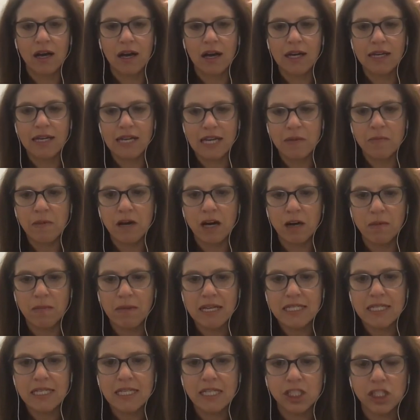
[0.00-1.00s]
an email
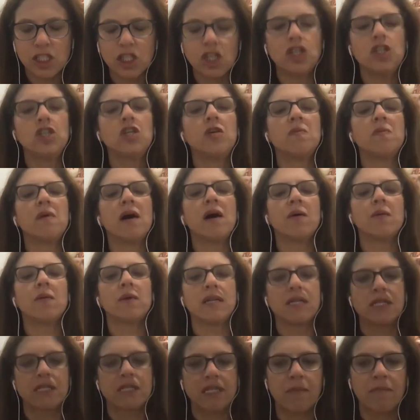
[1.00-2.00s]
message, you might want to
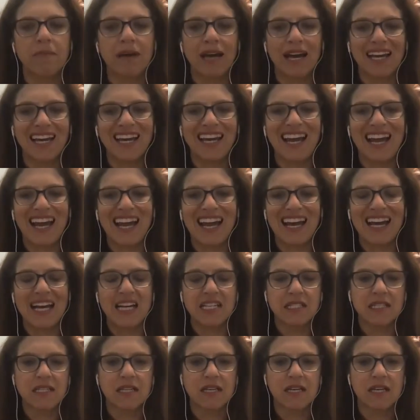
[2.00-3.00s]
step back and
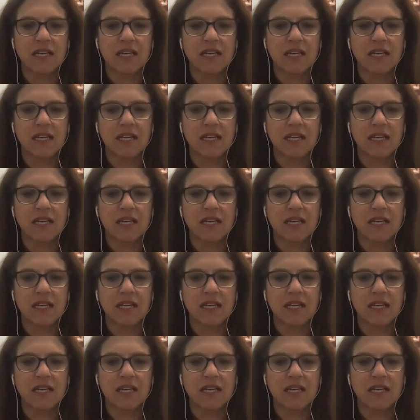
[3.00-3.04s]
ask,